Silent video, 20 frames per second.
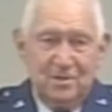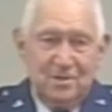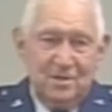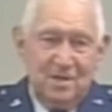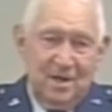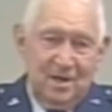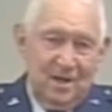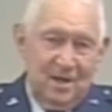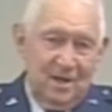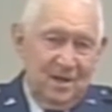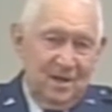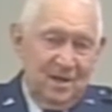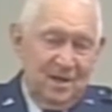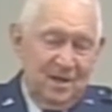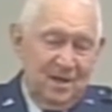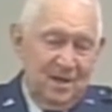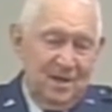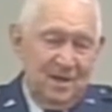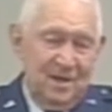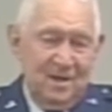Now,
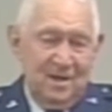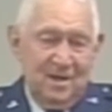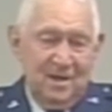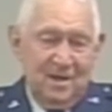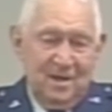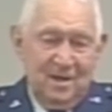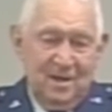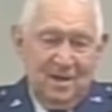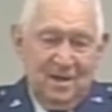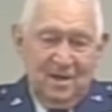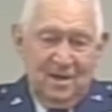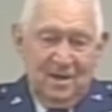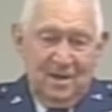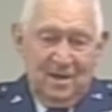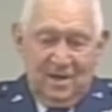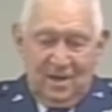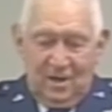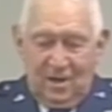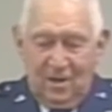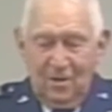
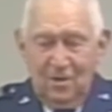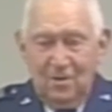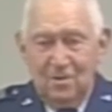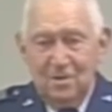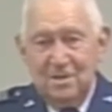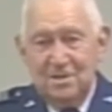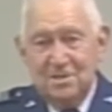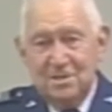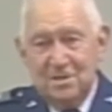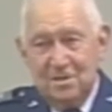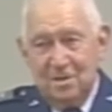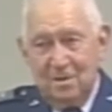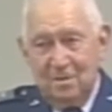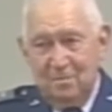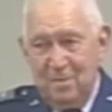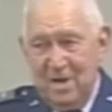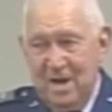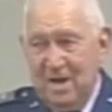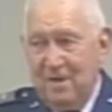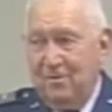all these little
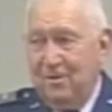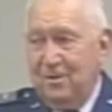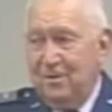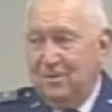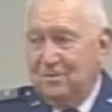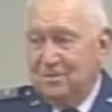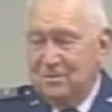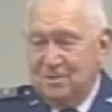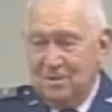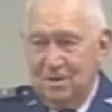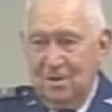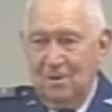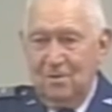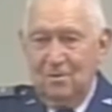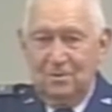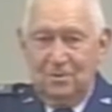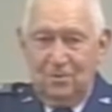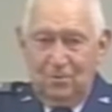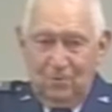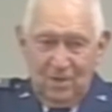barrios
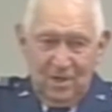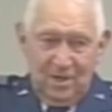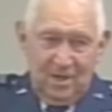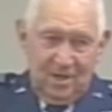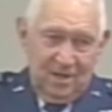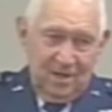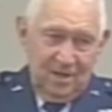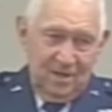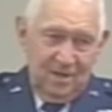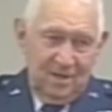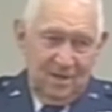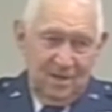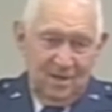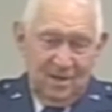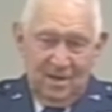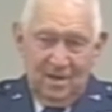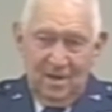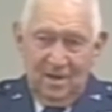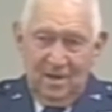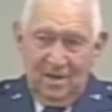along the way,
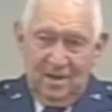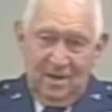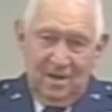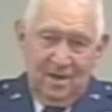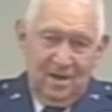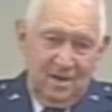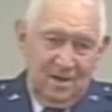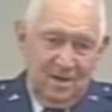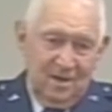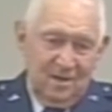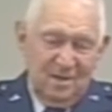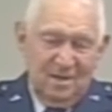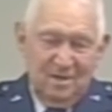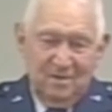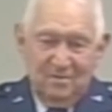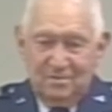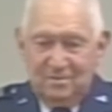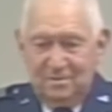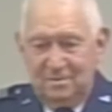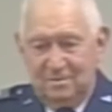and it, it
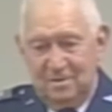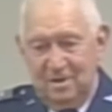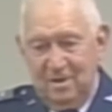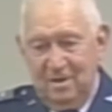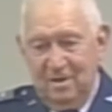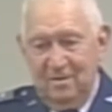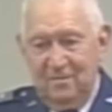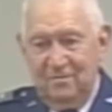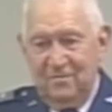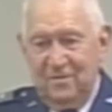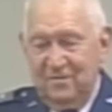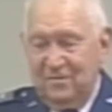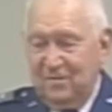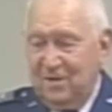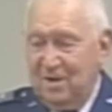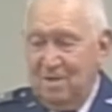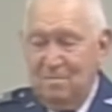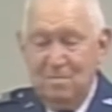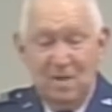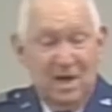was 10,
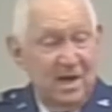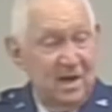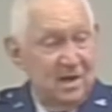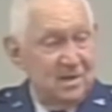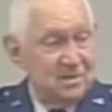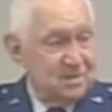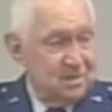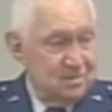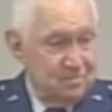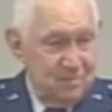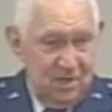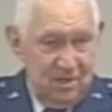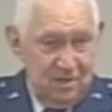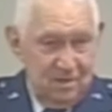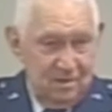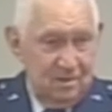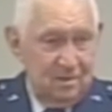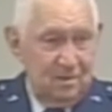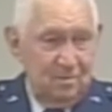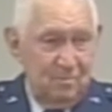15 miles, it'd be a
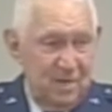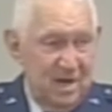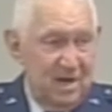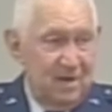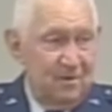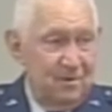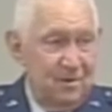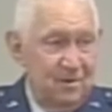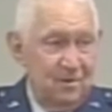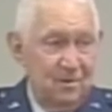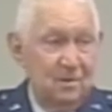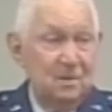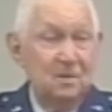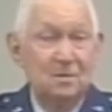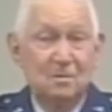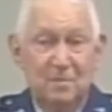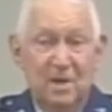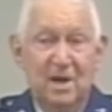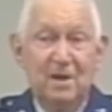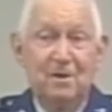little barrio. A little
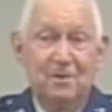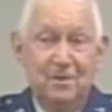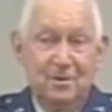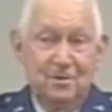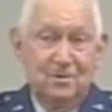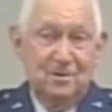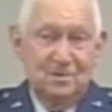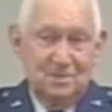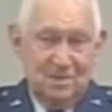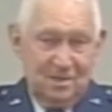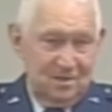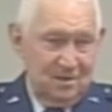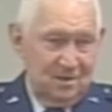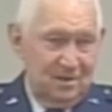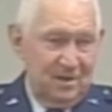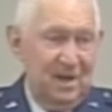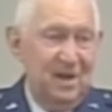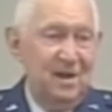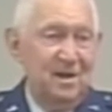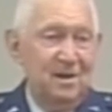barrio was a little
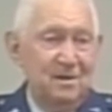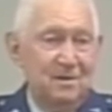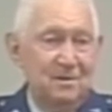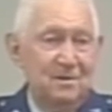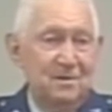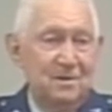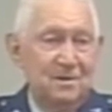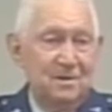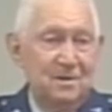town.